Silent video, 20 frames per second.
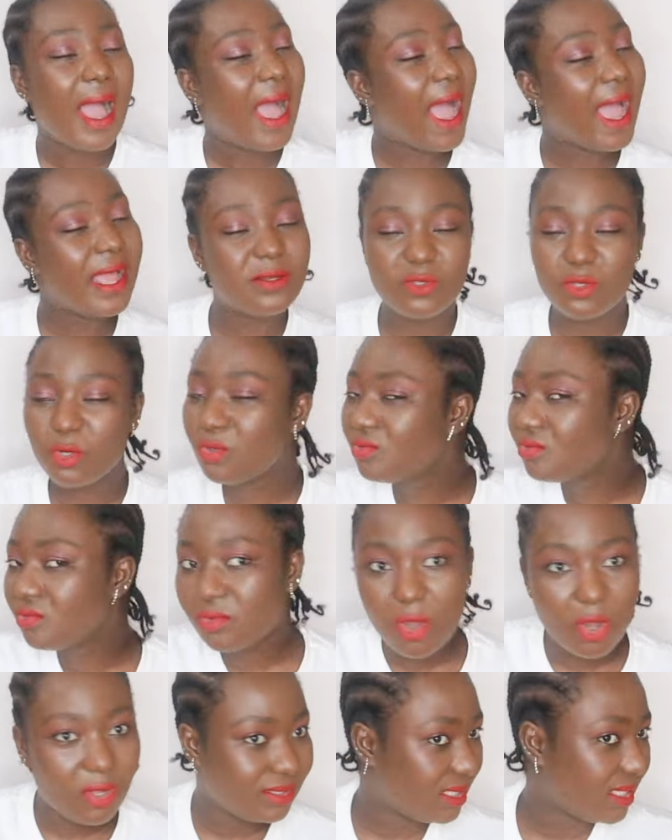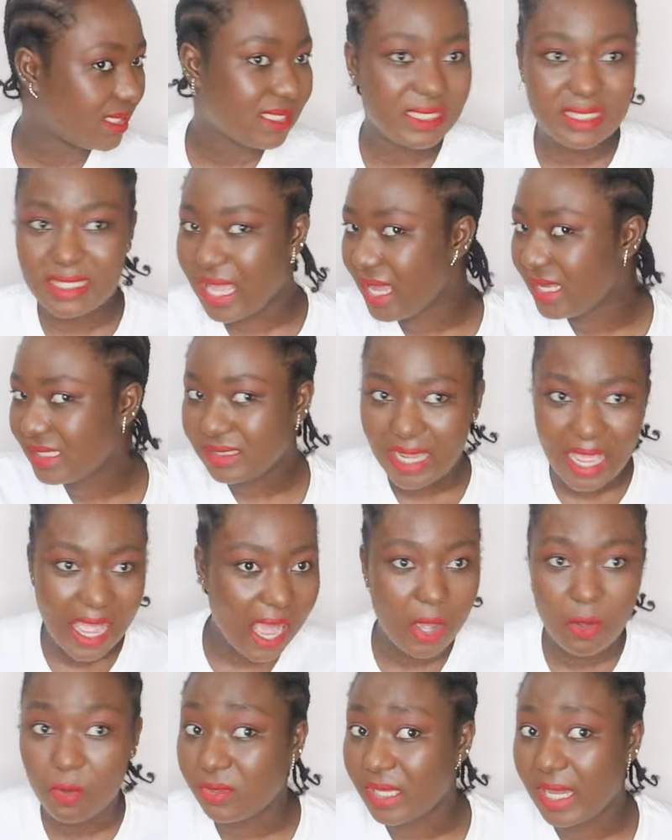I don't understand
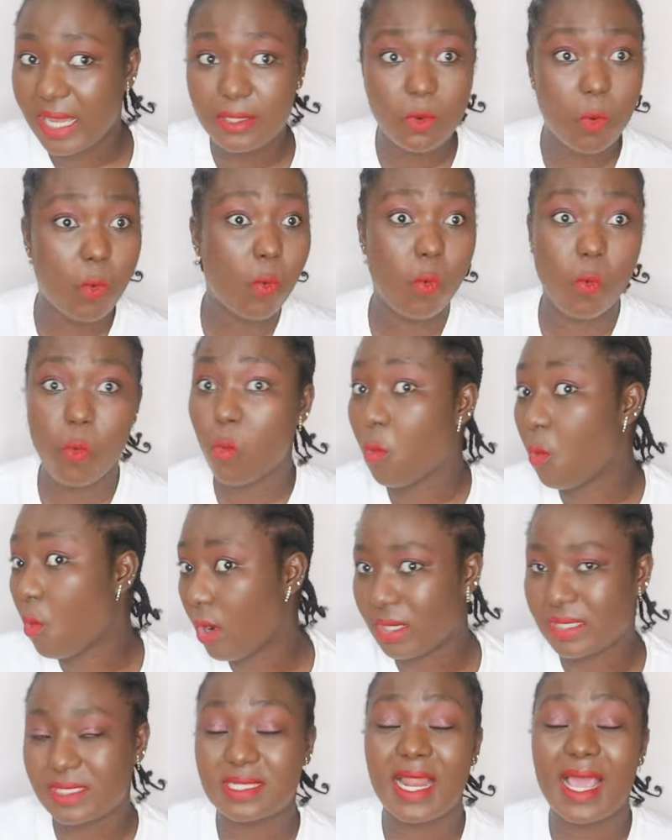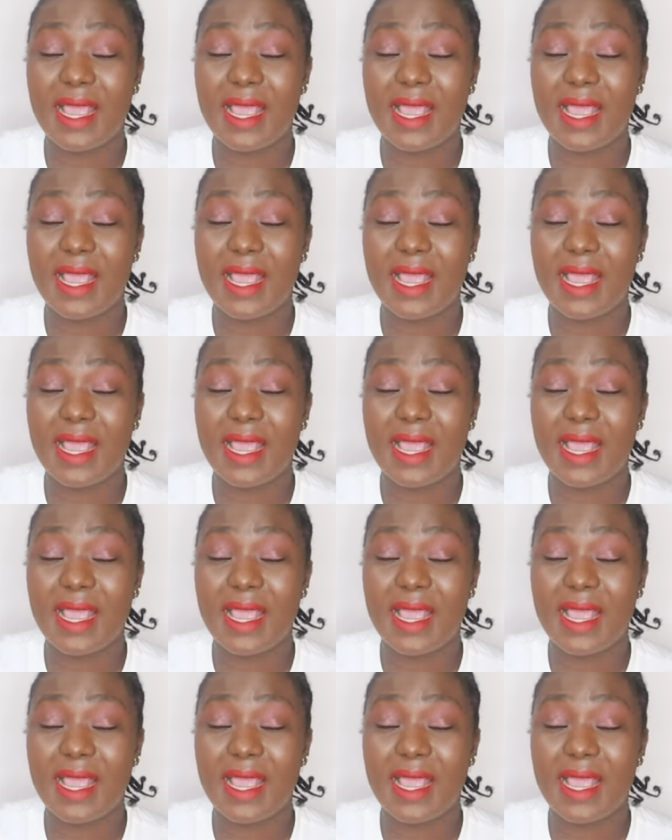how that works.